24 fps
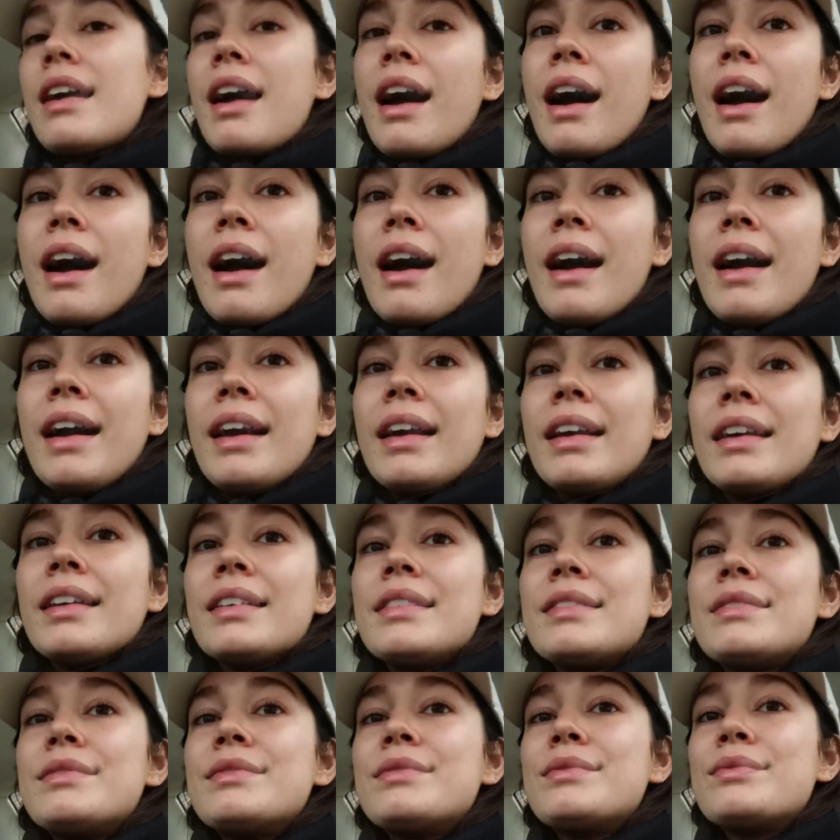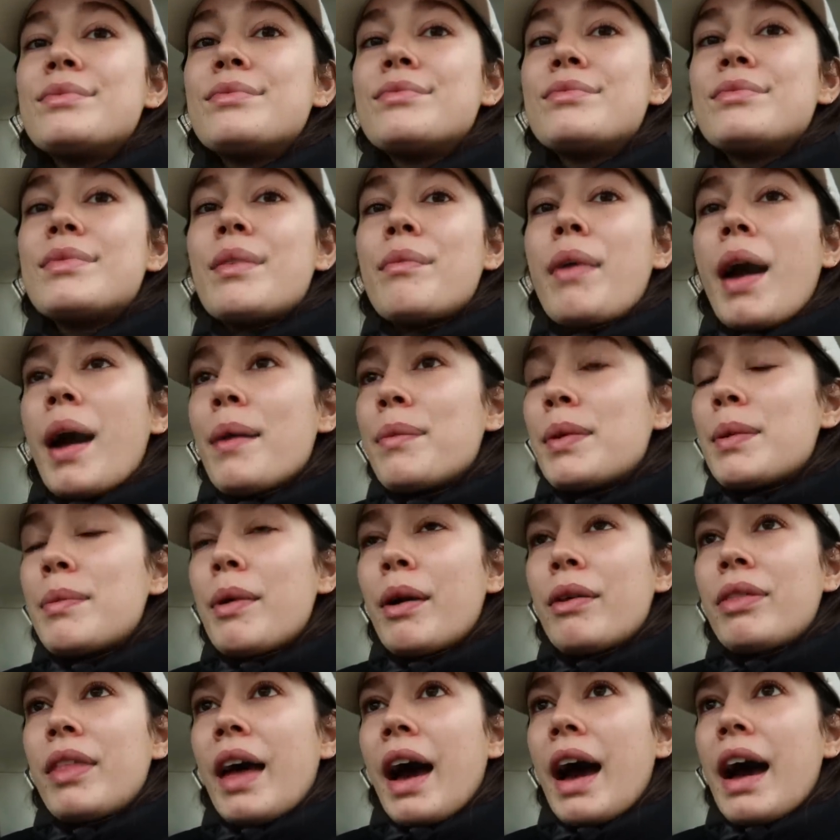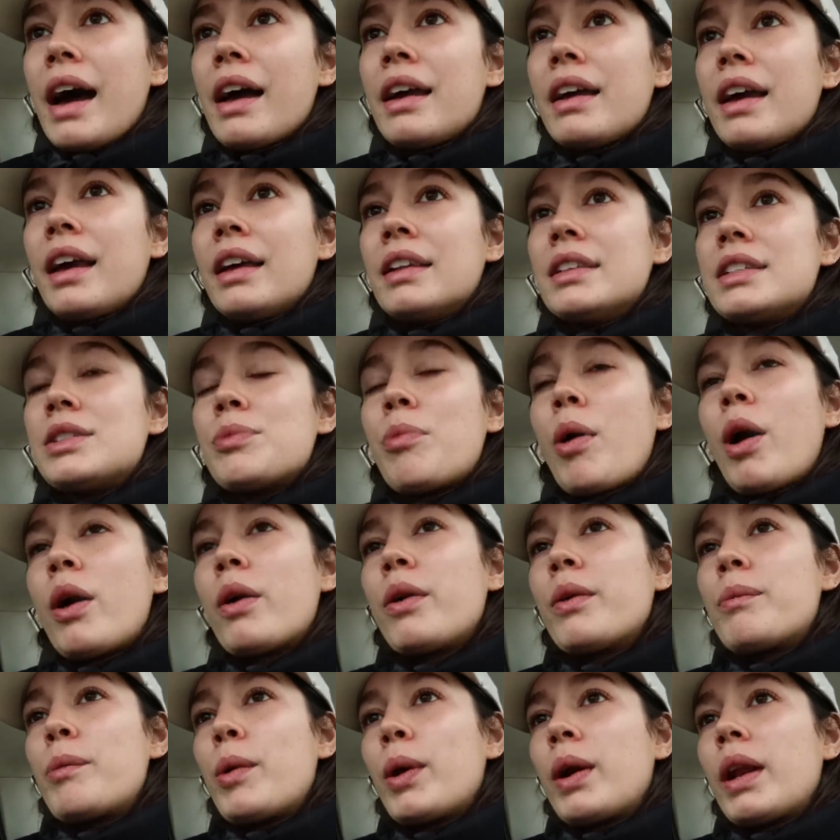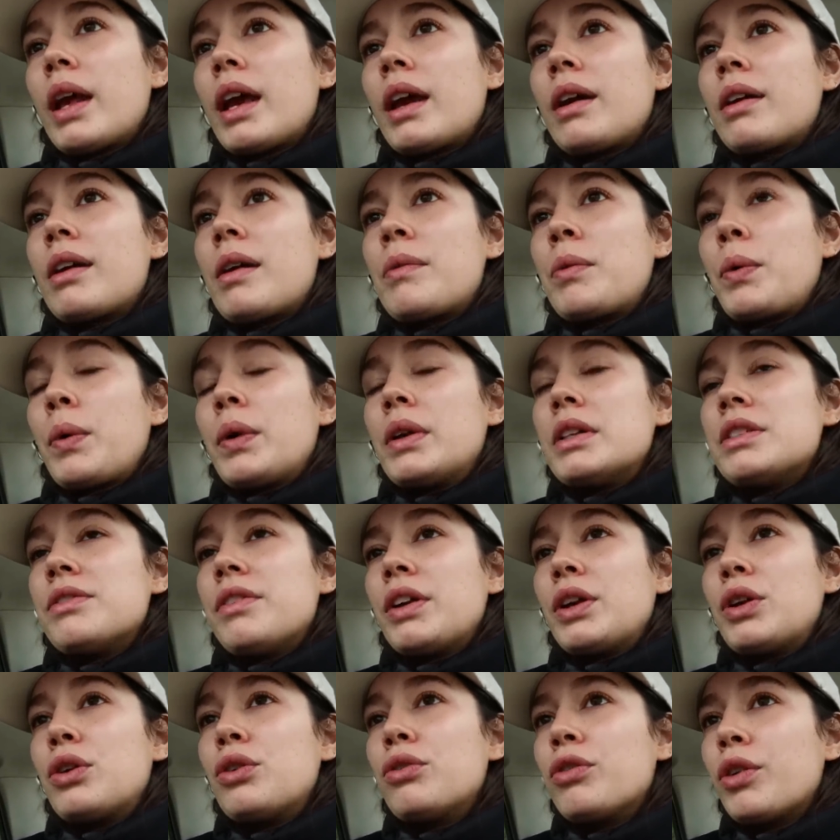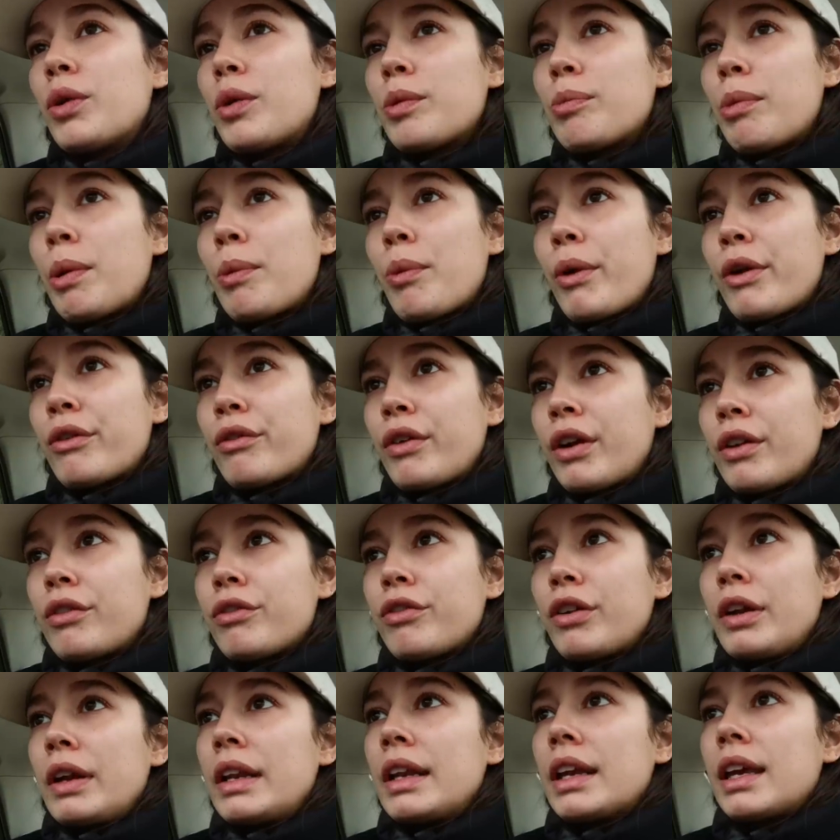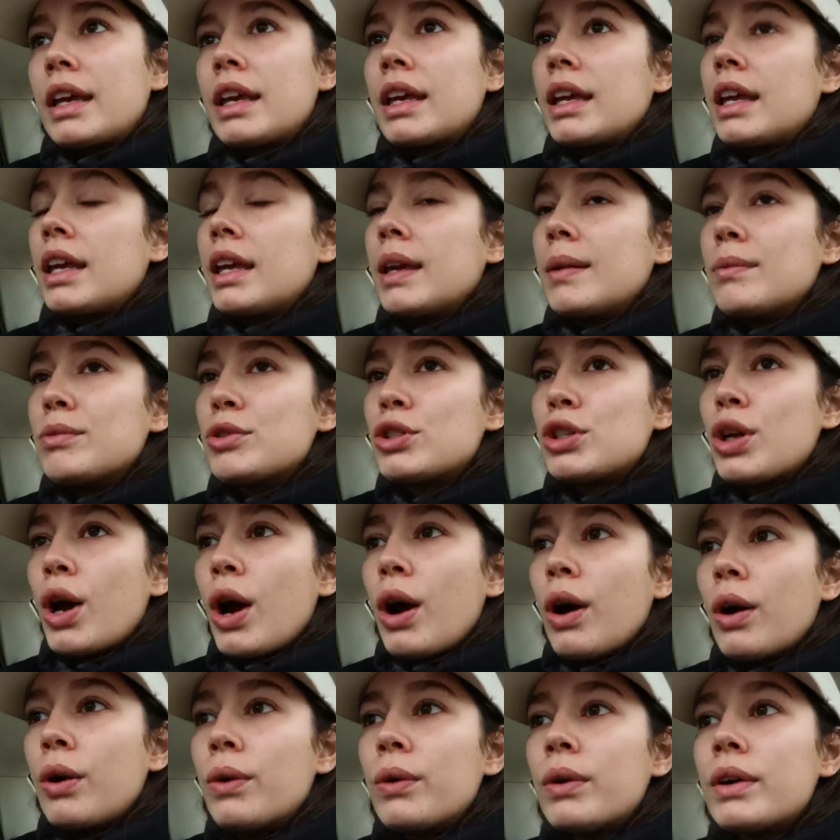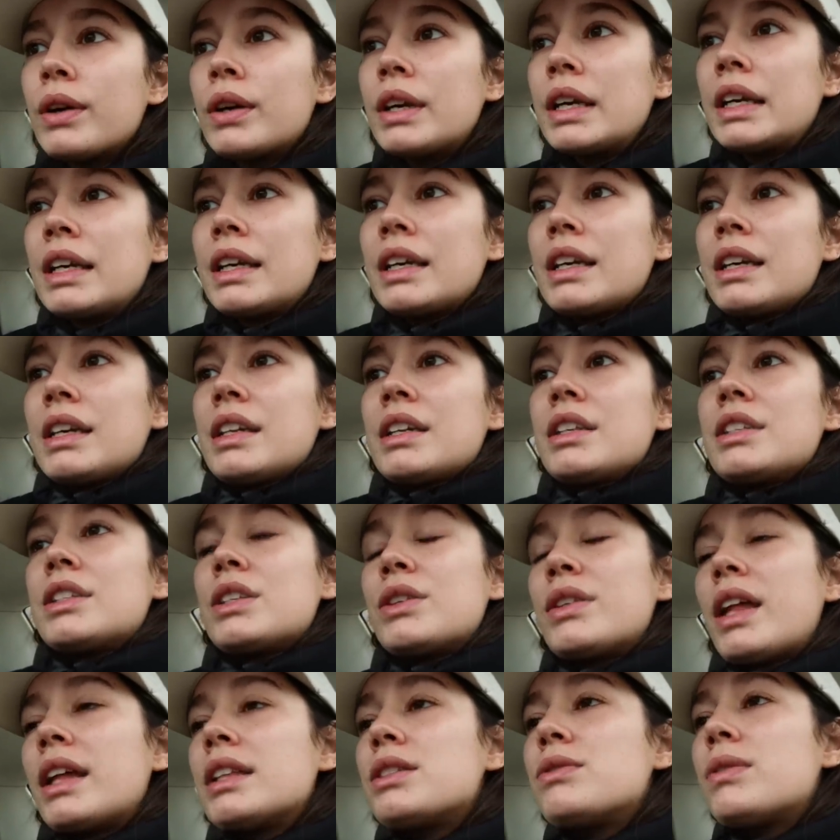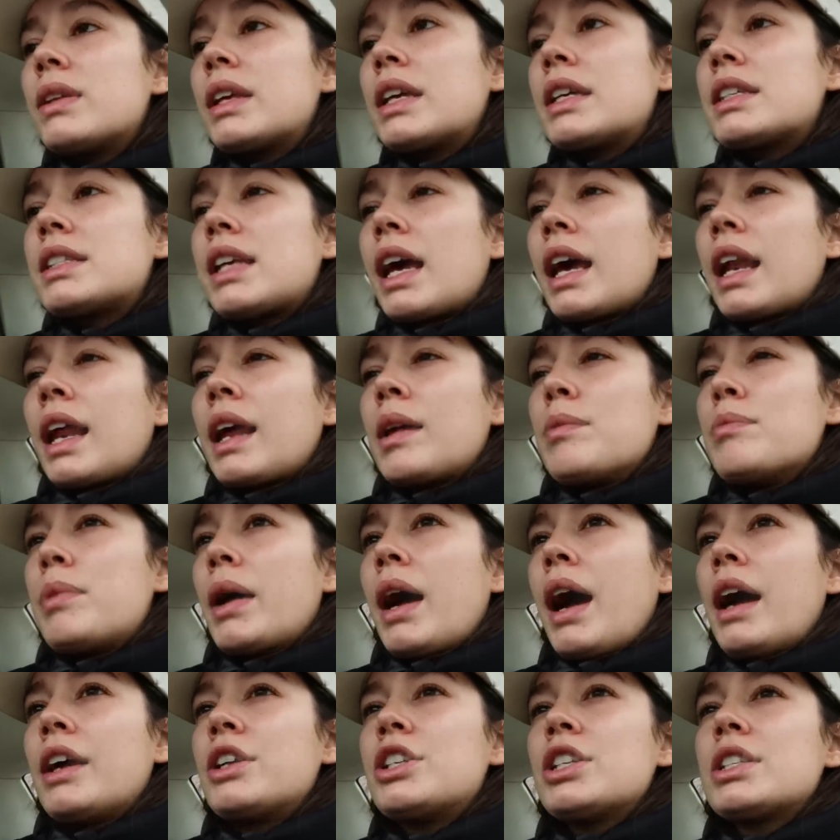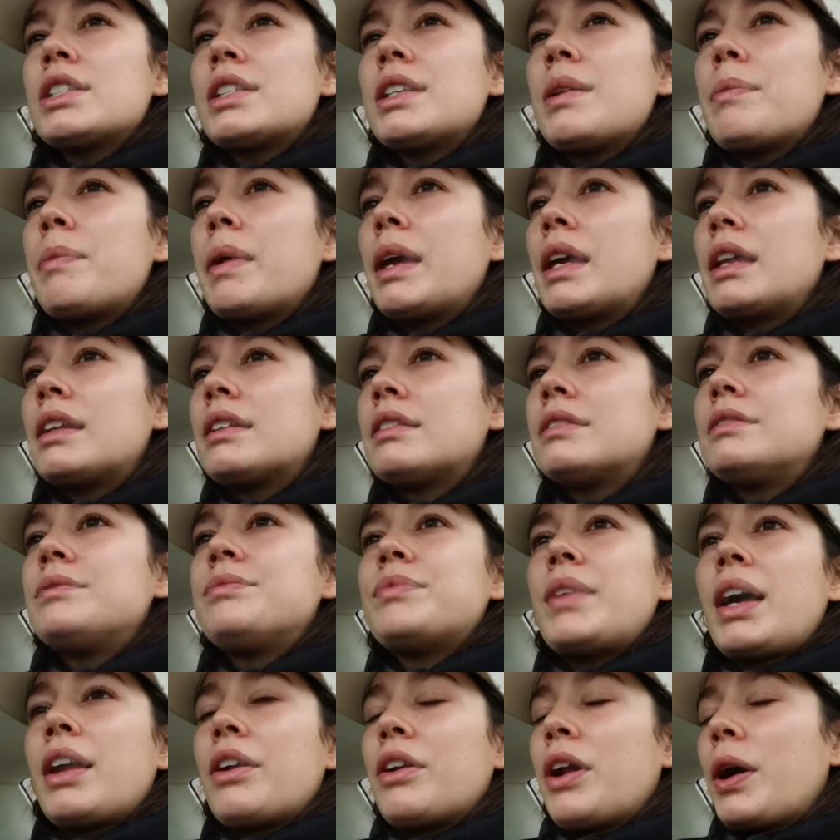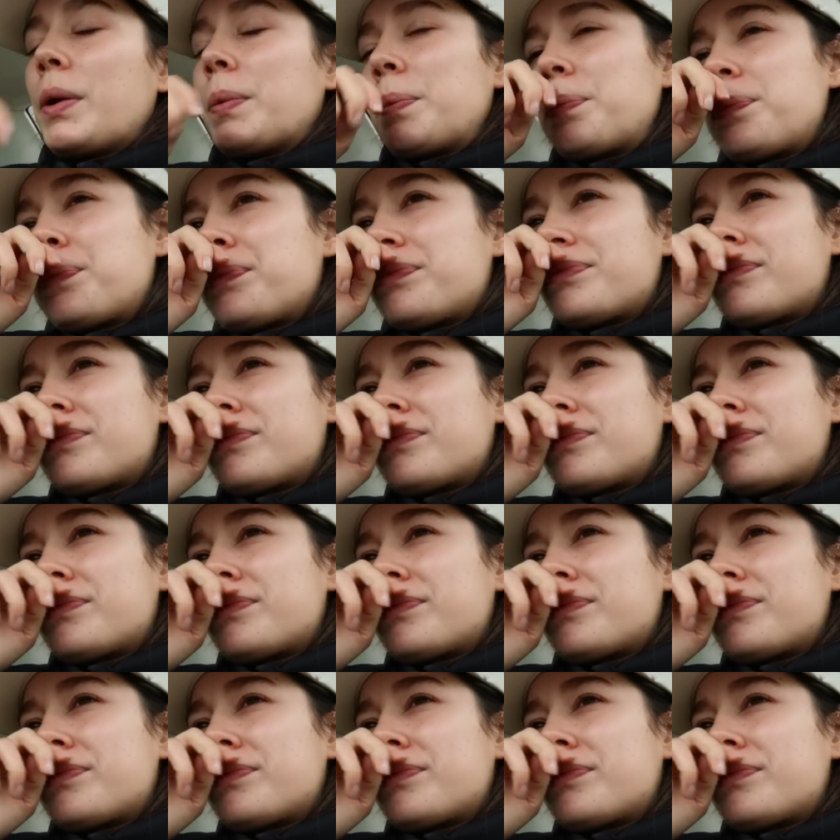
I am happy about that and tomorrow morning I'm going to Vancouver with my boyfriend for a Nikki Keem show so that's really exciting, but I just have been, I don't know.